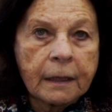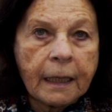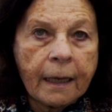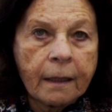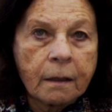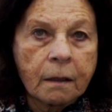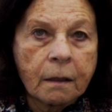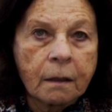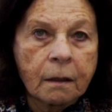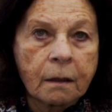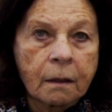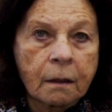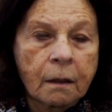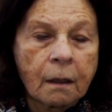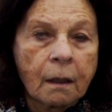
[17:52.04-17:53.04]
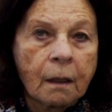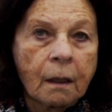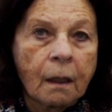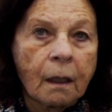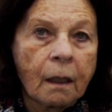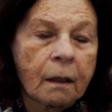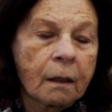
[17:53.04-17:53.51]
text,
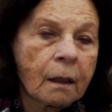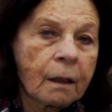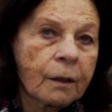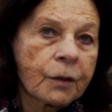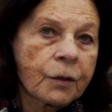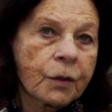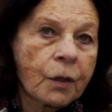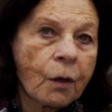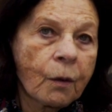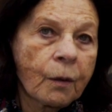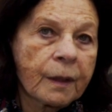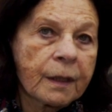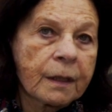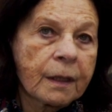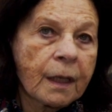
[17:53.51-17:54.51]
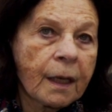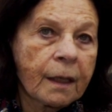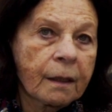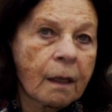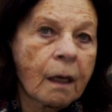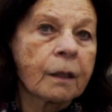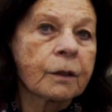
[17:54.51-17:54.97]
and then there's always that
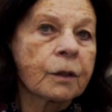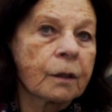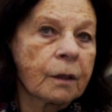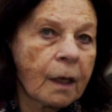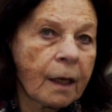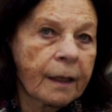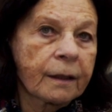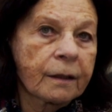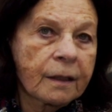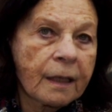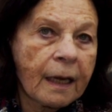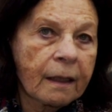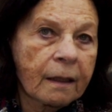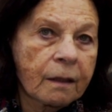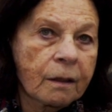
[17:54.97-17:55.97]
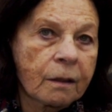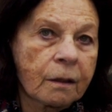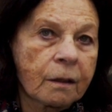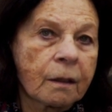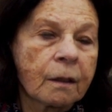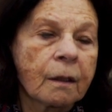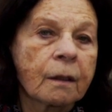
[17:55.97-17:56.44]
underlying
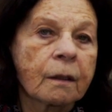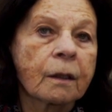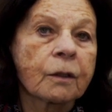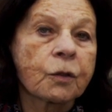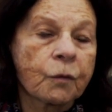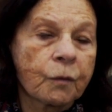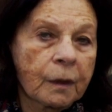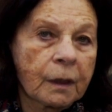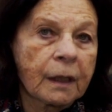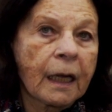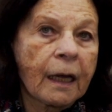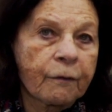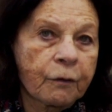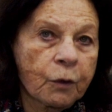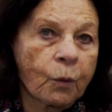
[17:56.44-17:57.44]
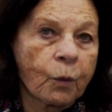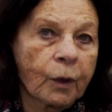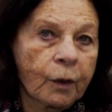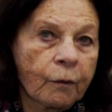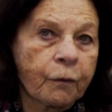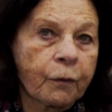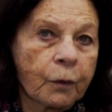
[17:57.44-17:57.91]
text that you really have to
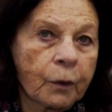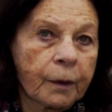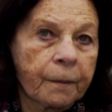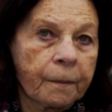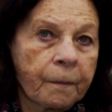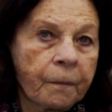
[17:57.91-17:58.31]
work for.